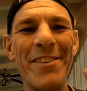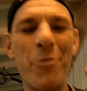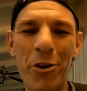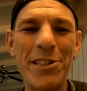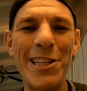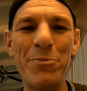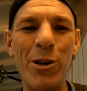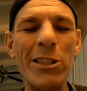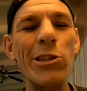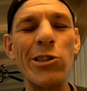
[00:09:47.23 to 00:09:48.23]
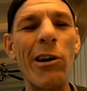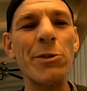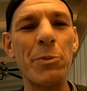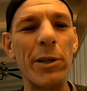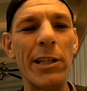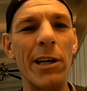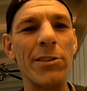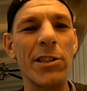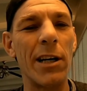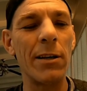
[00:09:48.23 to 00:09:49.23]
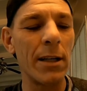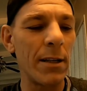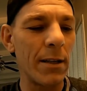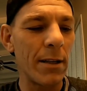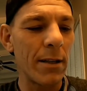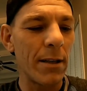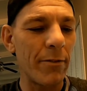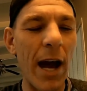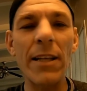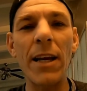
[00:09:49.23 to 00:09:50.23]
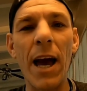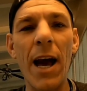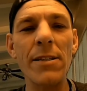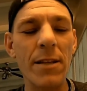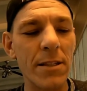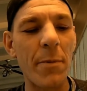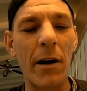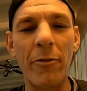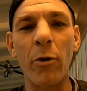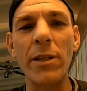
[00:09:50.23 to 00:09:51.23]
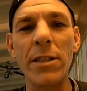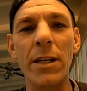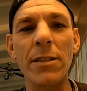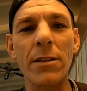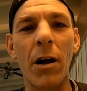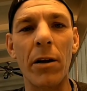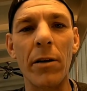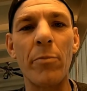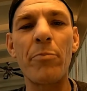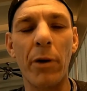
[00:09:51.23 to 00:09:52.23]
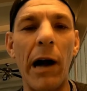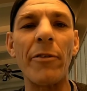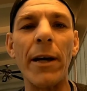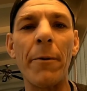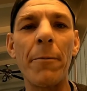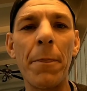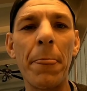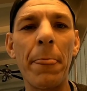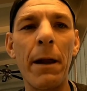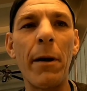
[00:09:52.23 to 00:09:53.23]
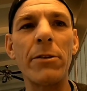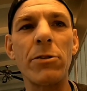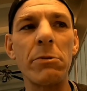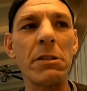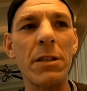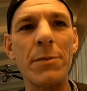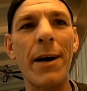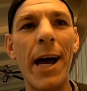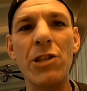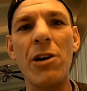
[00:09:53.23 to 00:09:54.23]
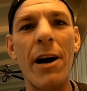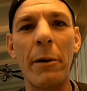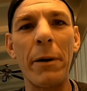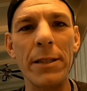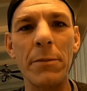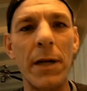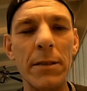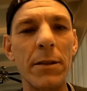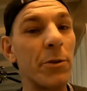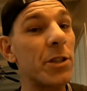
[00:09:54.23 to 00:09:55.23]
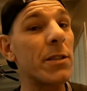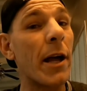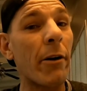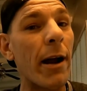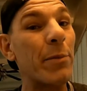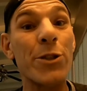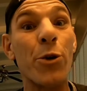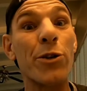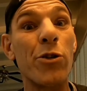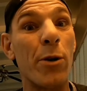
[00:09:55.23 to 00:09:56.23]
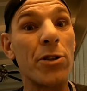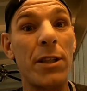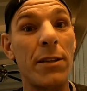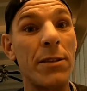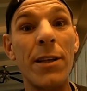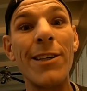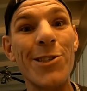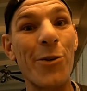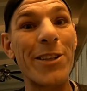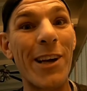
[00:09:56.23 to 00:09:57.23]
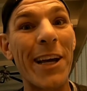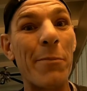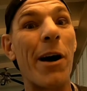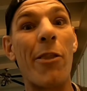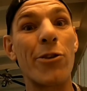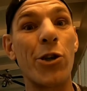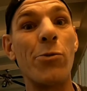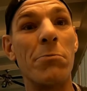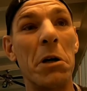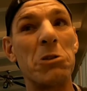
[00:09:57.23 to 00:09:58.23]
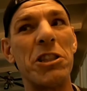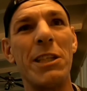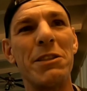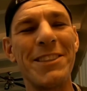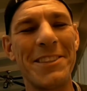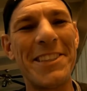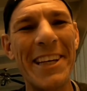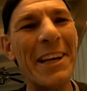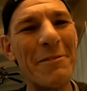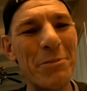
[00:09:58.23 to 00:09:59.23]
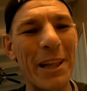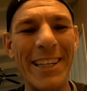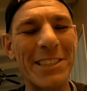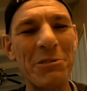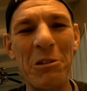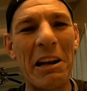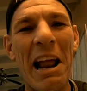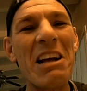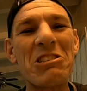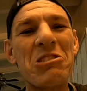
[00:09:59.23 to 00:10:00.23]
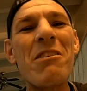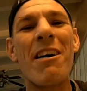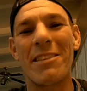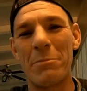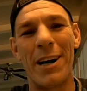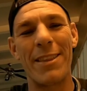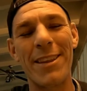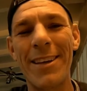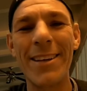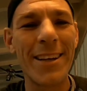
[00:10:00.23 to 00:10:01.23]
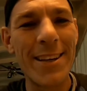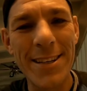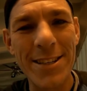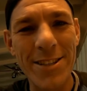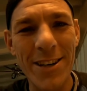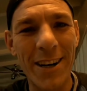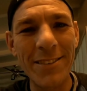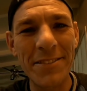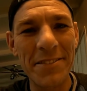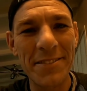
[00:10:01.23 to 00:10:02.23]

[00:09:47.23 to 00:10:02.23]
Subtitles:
46.2, so I was pretty close. So if you had to guess, it's about a $46 profit in about 2 weeks. That's an extra $100 a month, which isn't that great, but that's only 2 machines. So wait till I get my other 2 machines placed. We're looking at an extra $200 a month. So